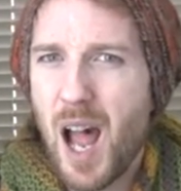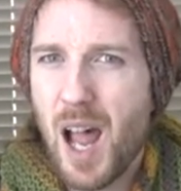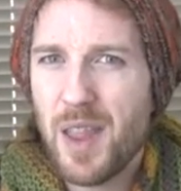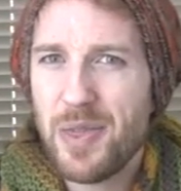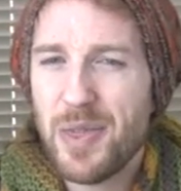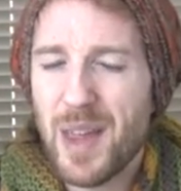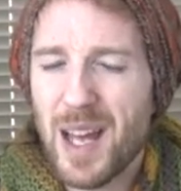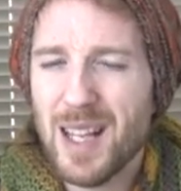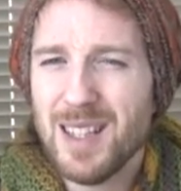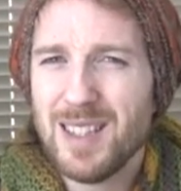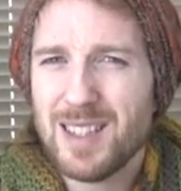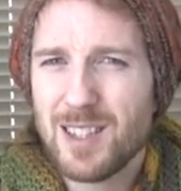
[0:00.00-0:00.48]

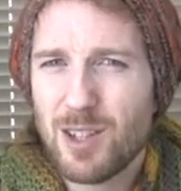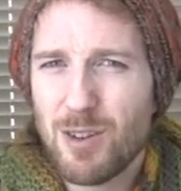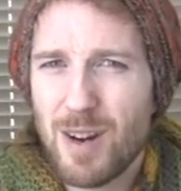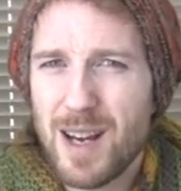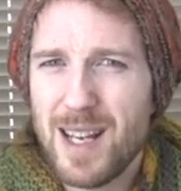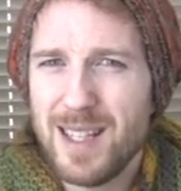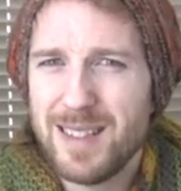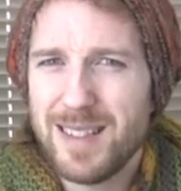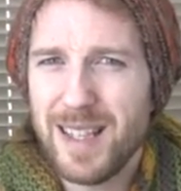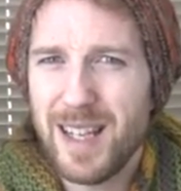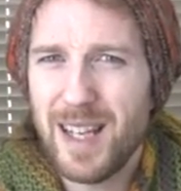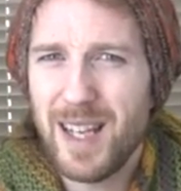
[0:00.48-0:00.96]
That's
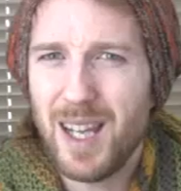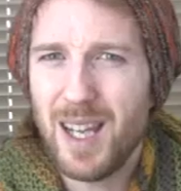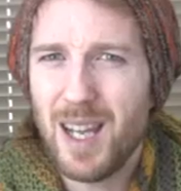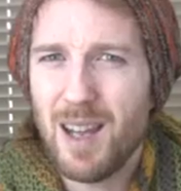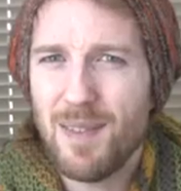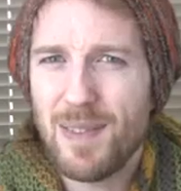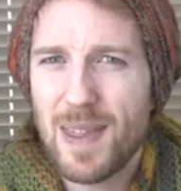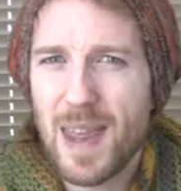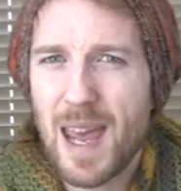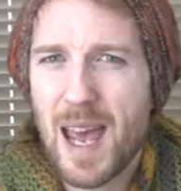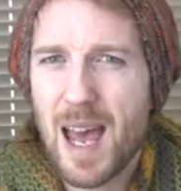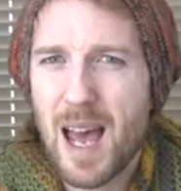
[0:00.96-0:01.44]
crazy
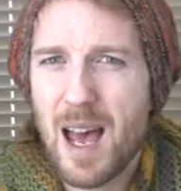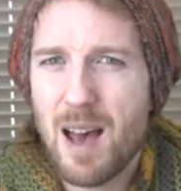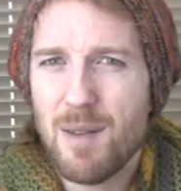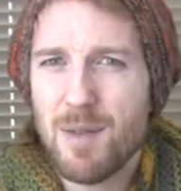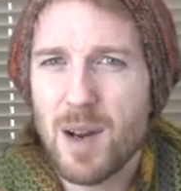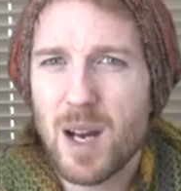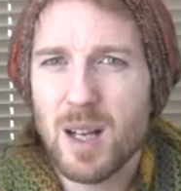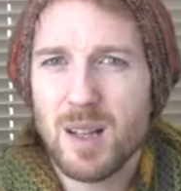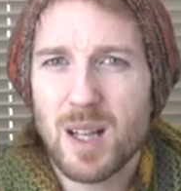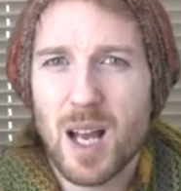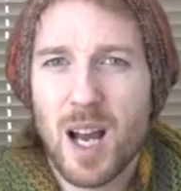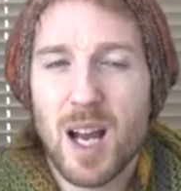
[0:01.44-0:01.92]
if they have.
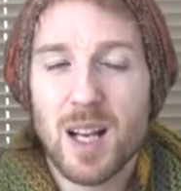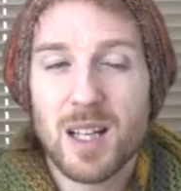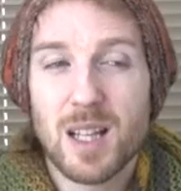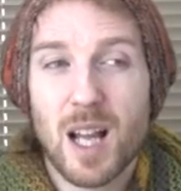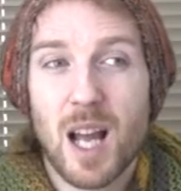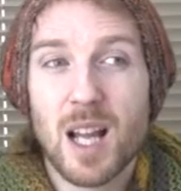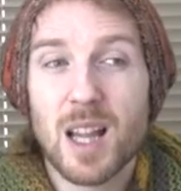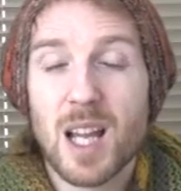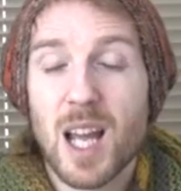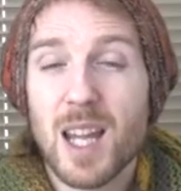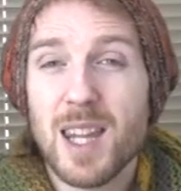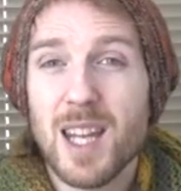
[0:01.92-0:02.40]

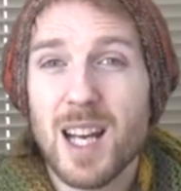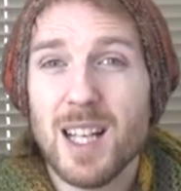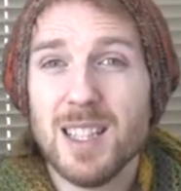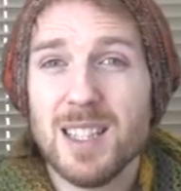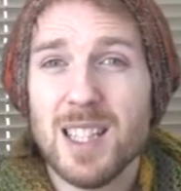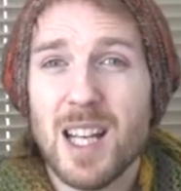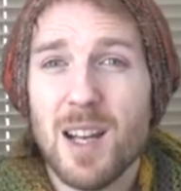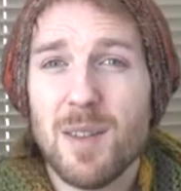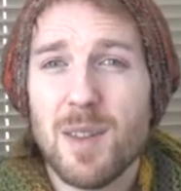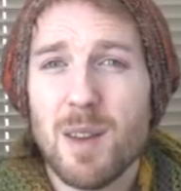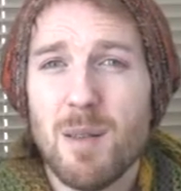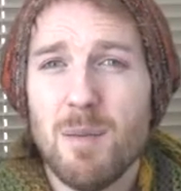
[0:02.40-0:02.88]
I like the
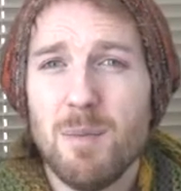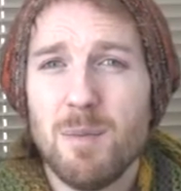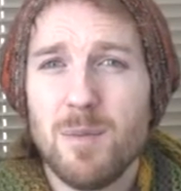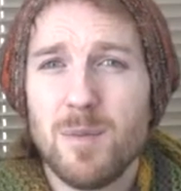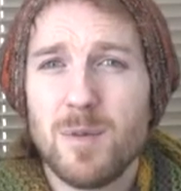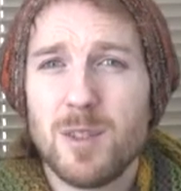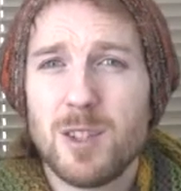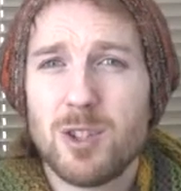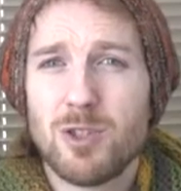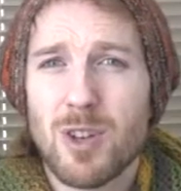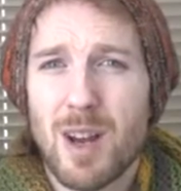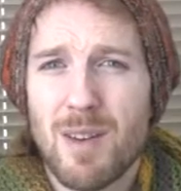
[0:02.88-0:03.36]
idea of
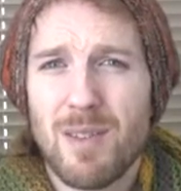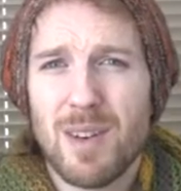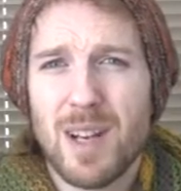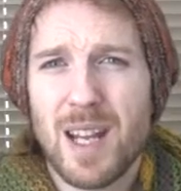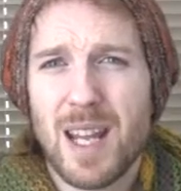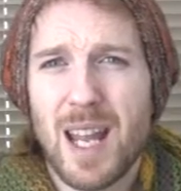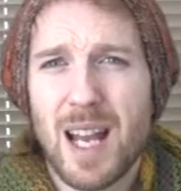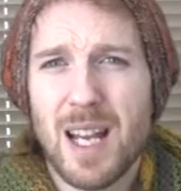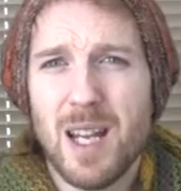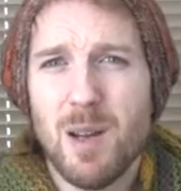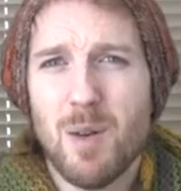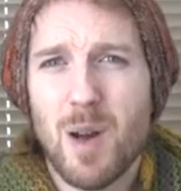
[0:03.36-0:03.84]
them
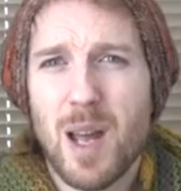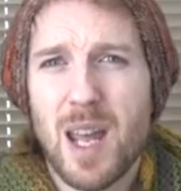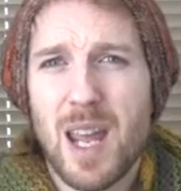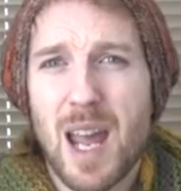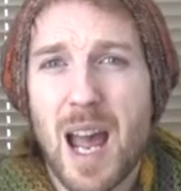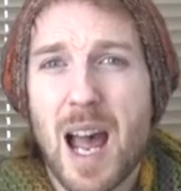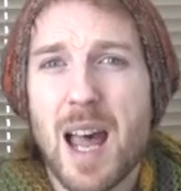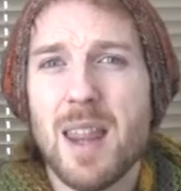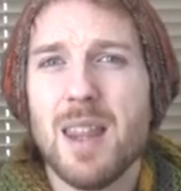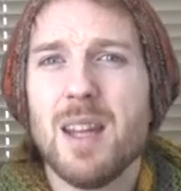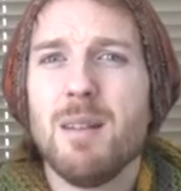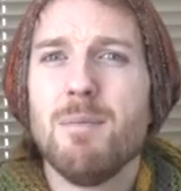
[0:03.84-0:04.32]
travelling anyway
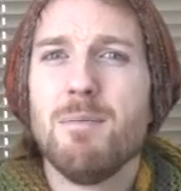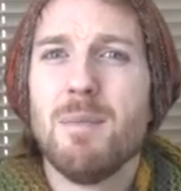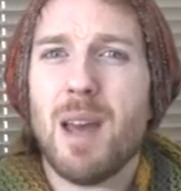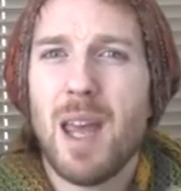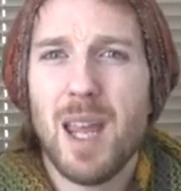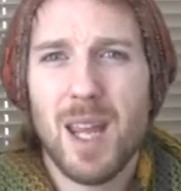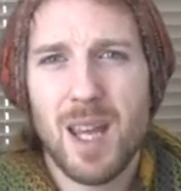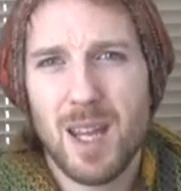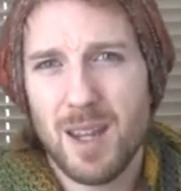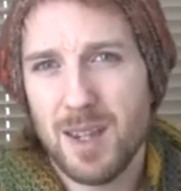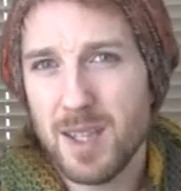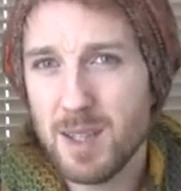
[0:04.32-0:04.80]
and then
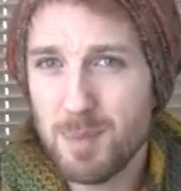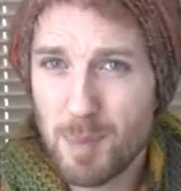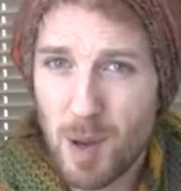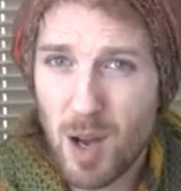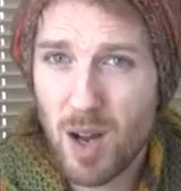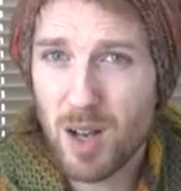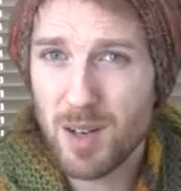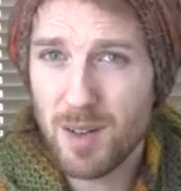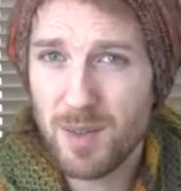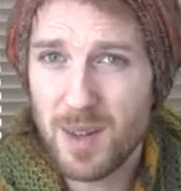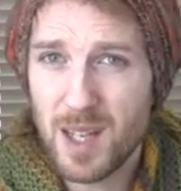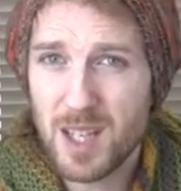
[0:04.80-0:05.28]
making this
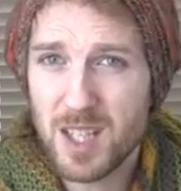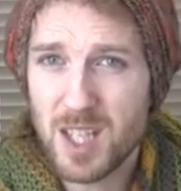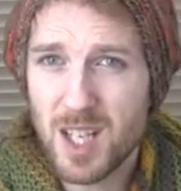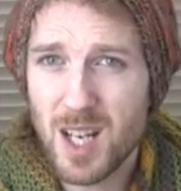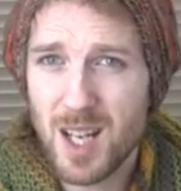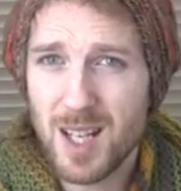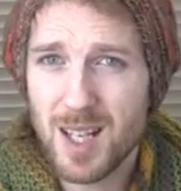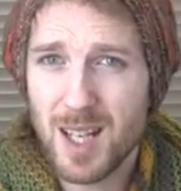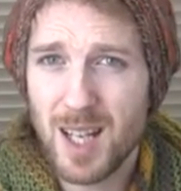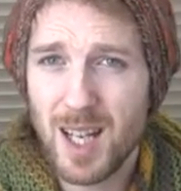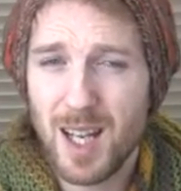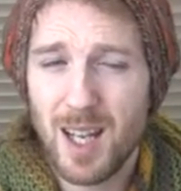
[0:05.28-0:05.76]
part of their
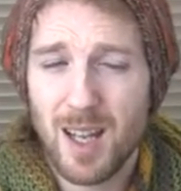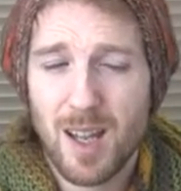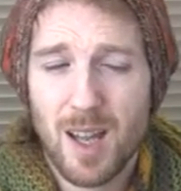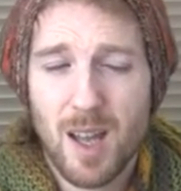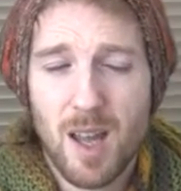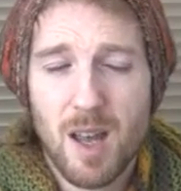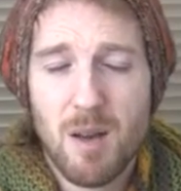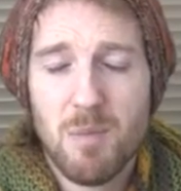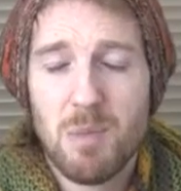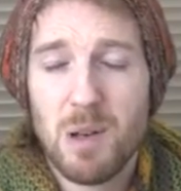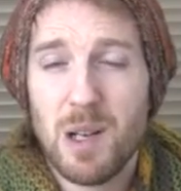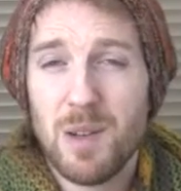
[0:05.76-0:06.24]
journey.
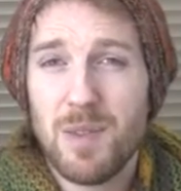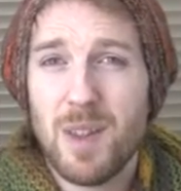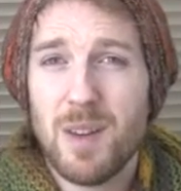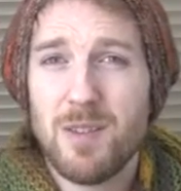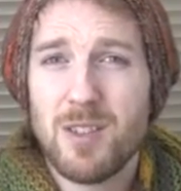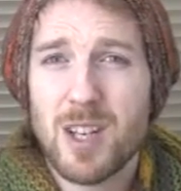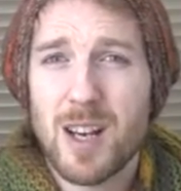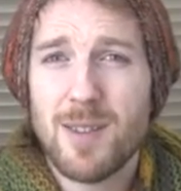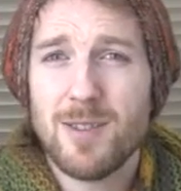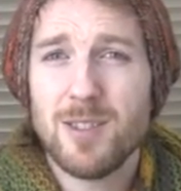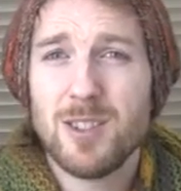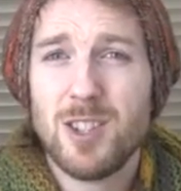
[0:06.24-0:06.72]
But if they
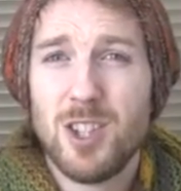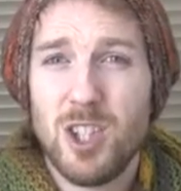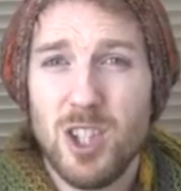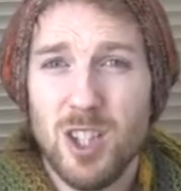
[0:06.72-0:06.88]
travelled